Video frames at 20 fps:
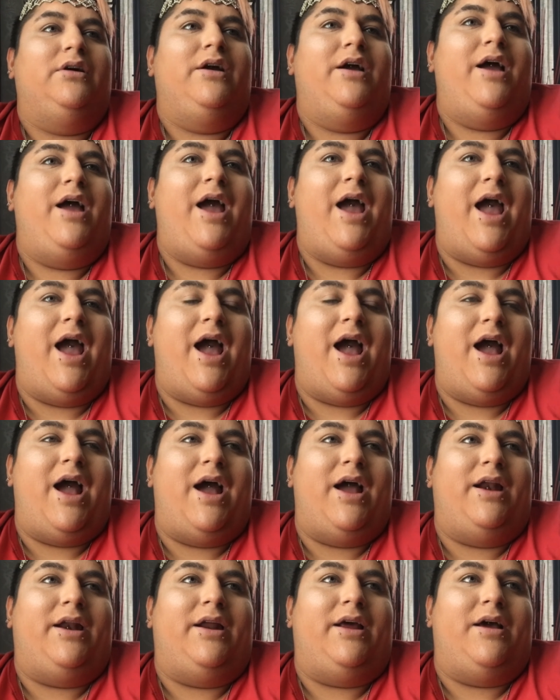
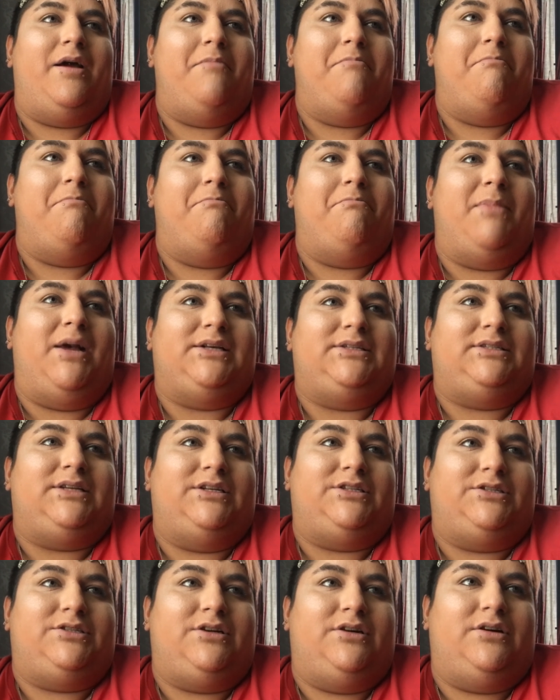And my
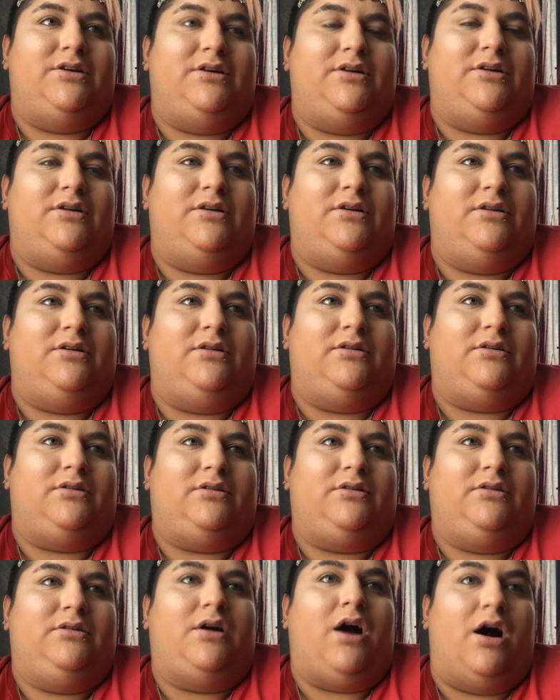sister
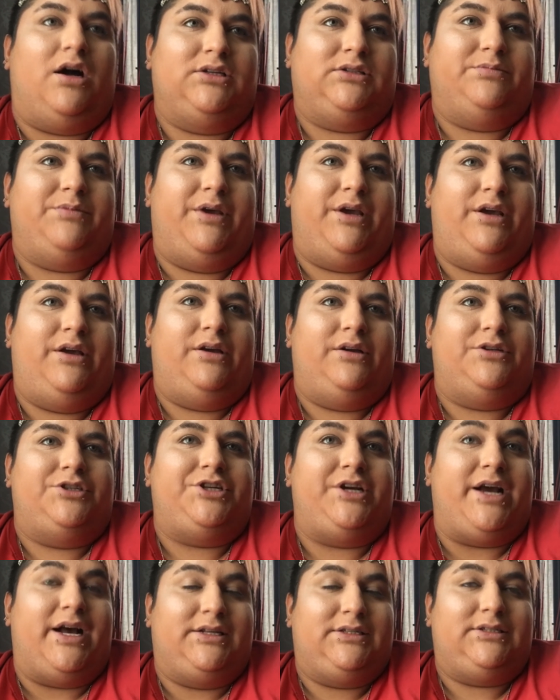calls me.
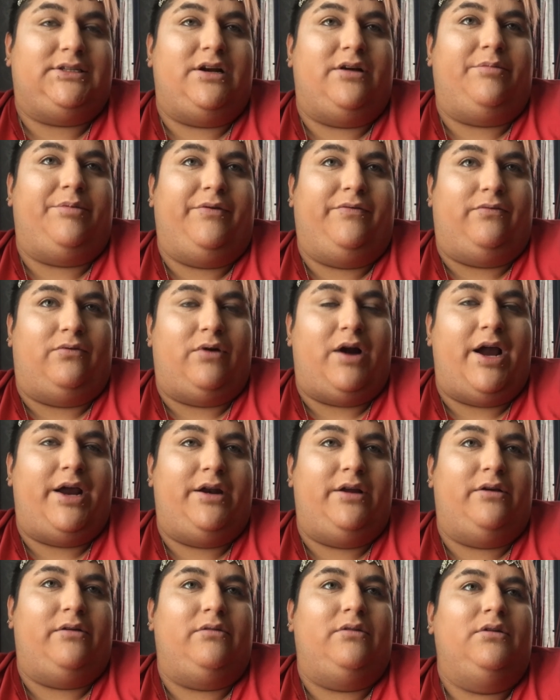She gets there before I
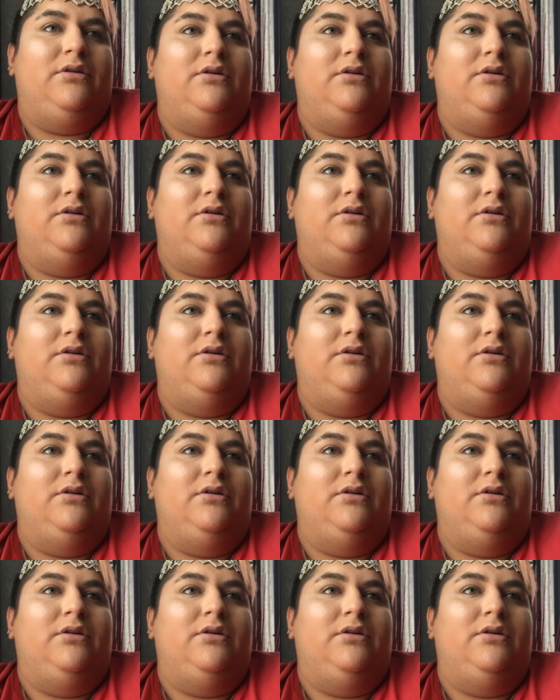do.